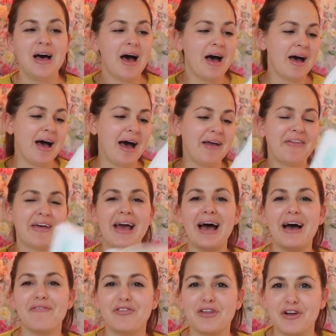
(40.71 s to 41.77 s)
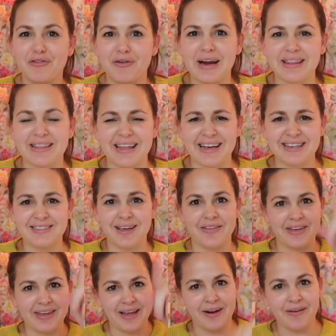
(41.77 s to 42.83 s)
And they have the great things like
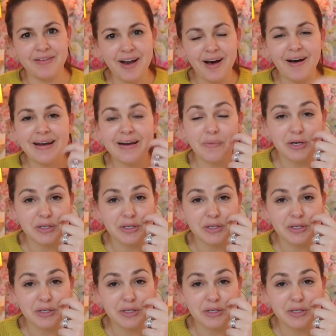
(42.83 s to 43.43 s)
the yellow line,